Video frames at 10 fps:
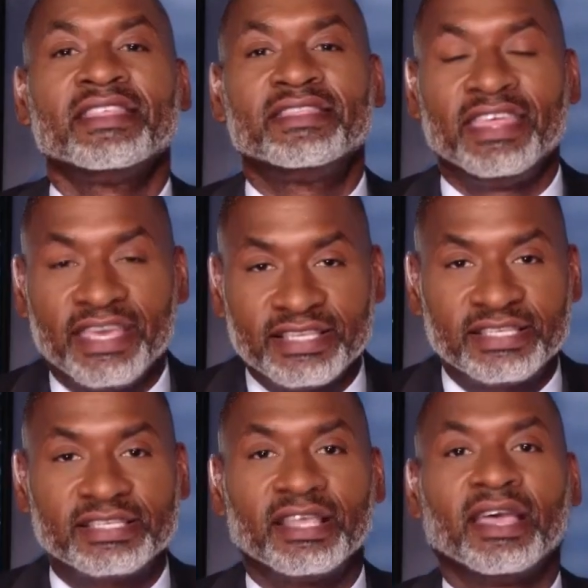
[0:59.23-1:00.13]

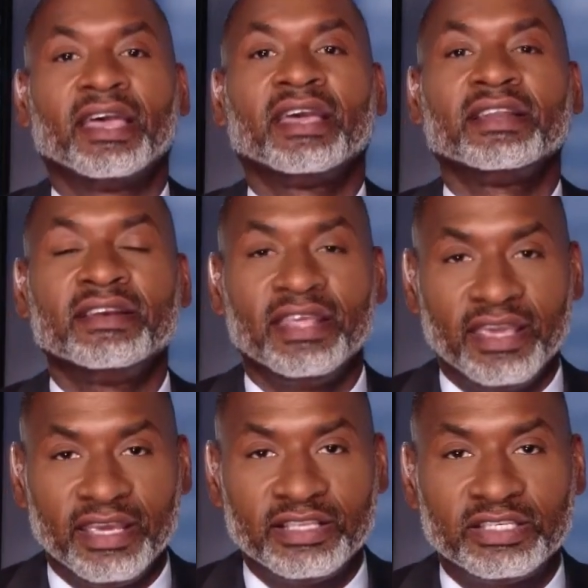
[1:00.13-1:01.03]
This
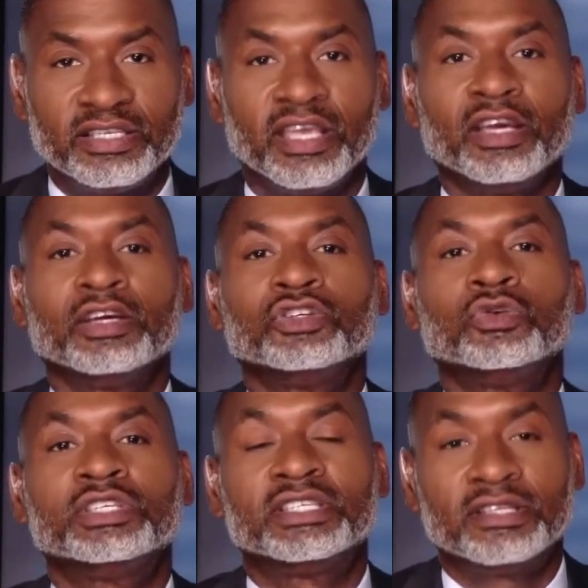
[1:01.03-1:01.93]
needs
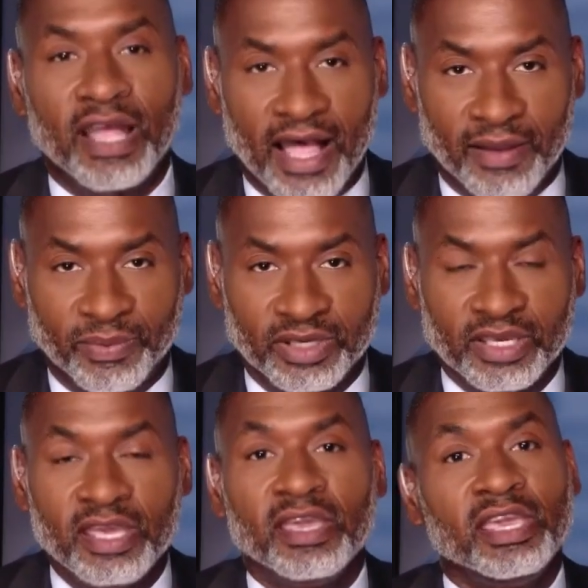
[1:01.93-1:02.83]
to stop.
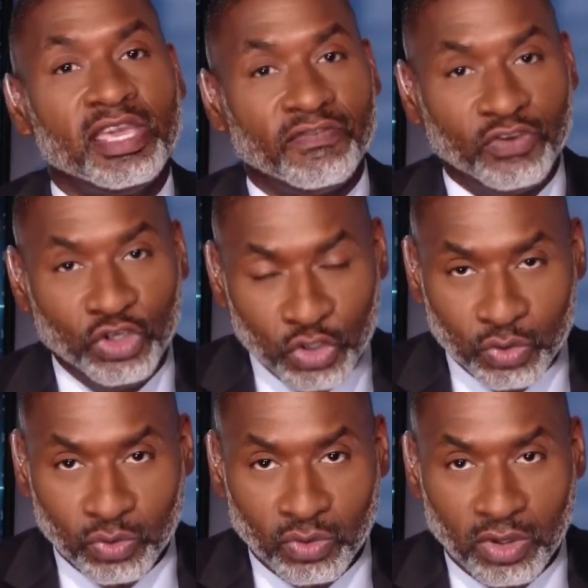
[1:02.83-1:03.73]
If you